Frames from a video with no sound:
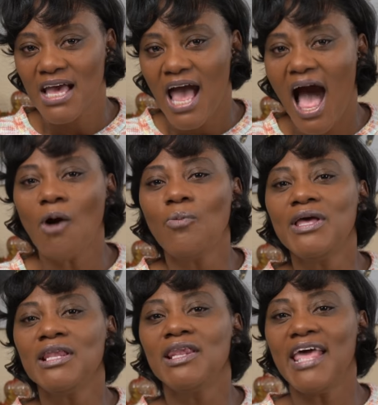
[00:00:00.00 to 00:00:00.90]
How
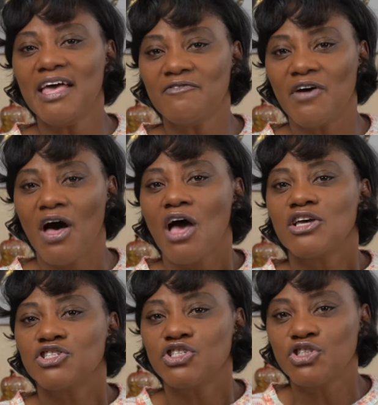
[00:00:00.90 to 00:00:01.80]
we live
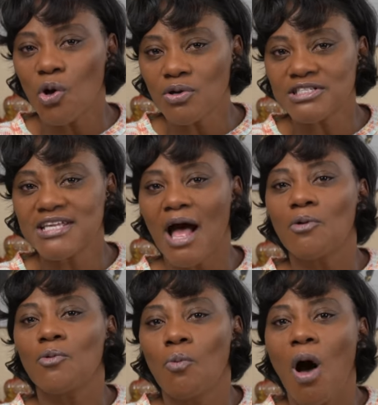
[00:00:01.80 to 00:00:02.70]
shows
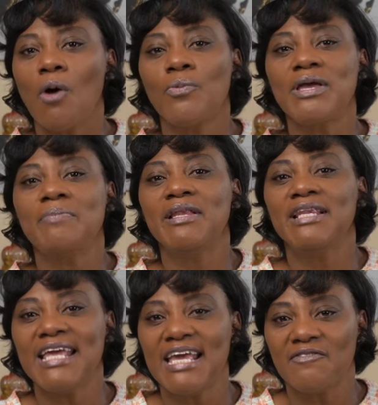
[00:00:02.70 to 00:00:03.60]
that what we
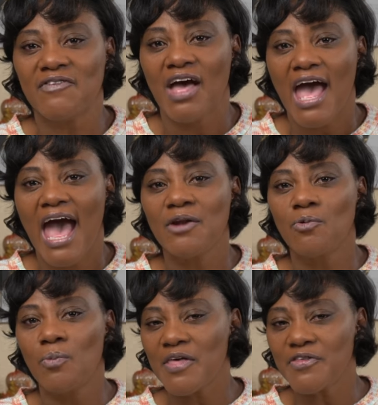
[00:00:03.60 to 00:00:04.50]
believe
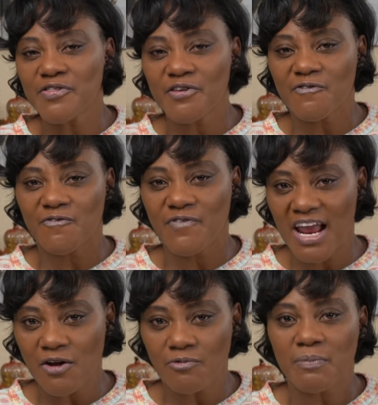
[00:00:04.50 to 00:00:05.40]
and whether the
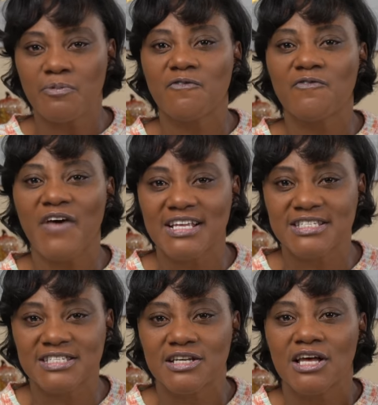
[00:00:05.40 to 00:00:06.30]
faith we
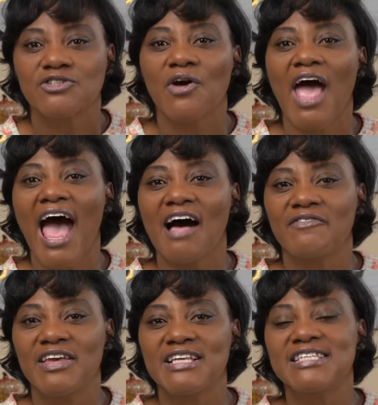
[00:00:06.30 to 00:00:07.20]
profess to have
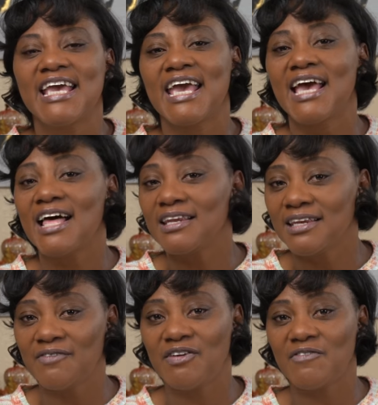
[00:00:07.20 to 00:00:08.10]
is a
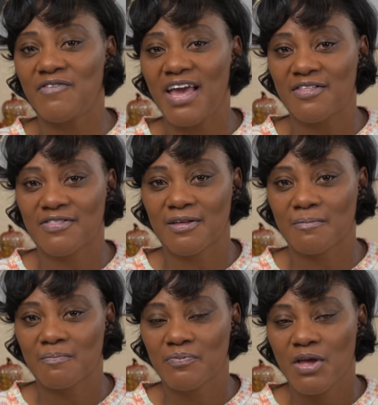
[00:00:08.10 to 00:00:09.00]
living faith.
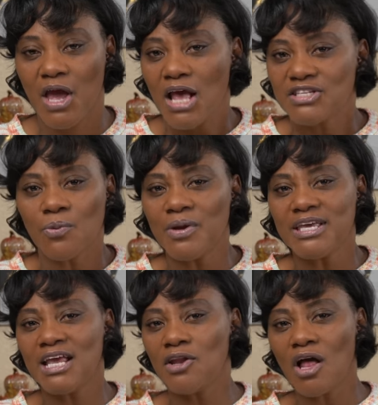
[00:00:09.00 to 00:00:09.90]
So we
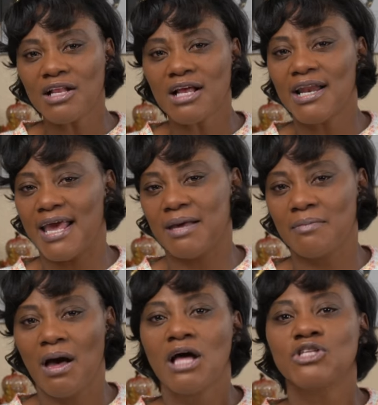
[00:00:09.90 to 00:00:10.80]
cannot
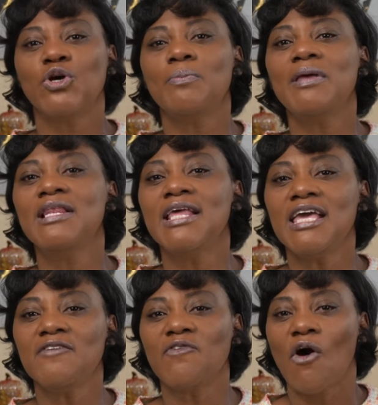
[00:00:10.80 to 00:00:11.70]
claim to
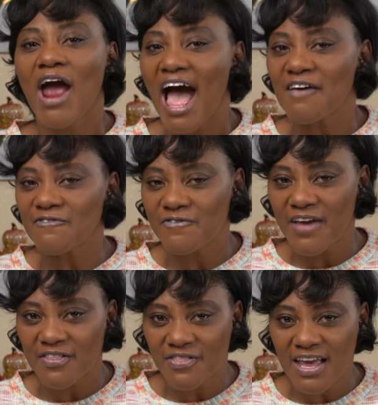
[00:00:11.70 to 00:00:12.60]
believe or have
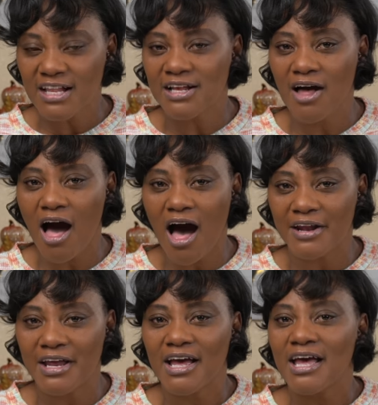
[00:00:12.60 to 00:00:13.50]
faith in
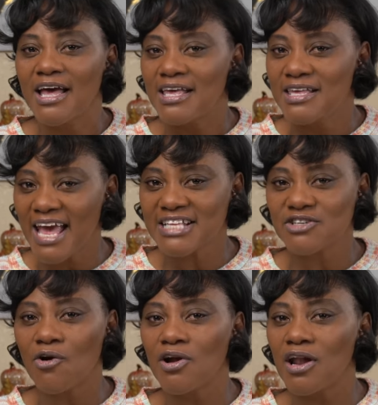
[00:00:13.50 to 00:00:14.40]
God, yet
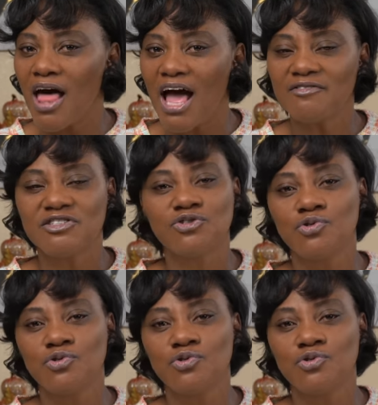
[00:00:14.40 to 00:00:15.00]
our lives do